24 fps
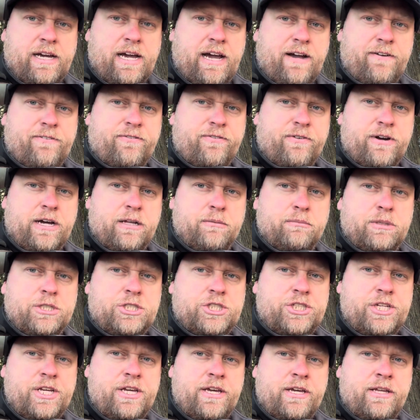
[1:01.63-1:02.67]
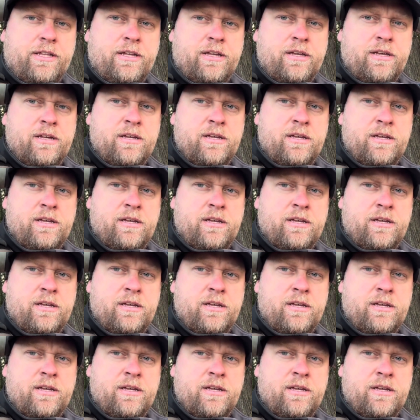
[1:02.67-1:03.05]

half round machine, and